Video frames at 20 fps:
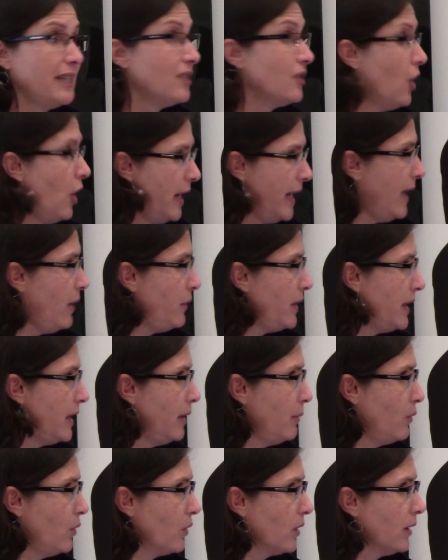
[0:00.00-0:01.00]
he's not out
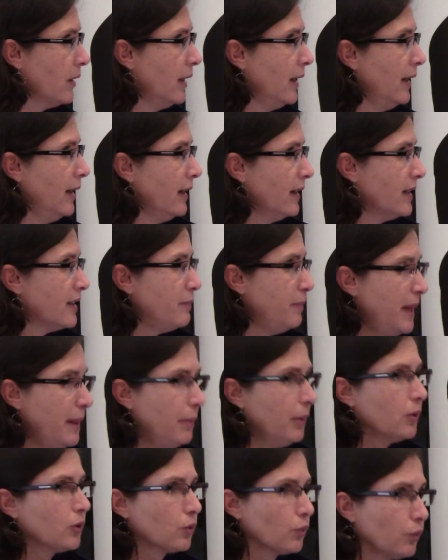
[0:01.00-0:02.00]
anymore because
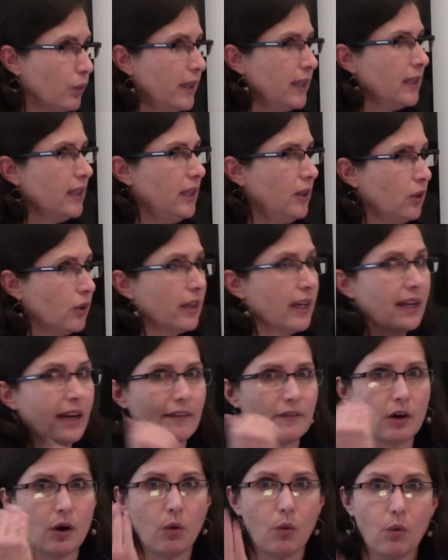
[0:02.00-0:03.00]
people are really looking.
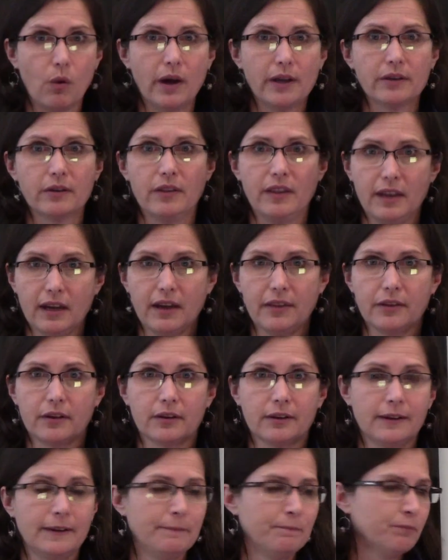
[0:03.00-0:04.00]
I've got one or the
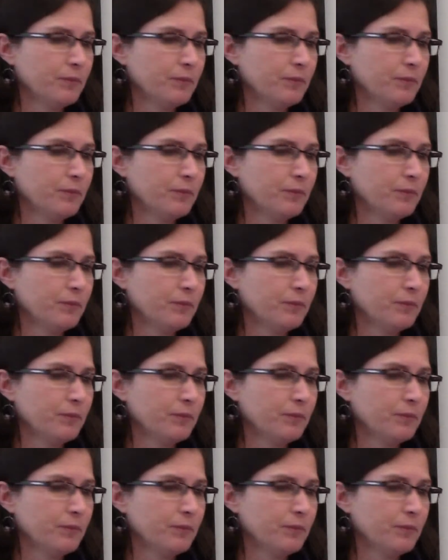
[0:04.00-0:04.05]
other.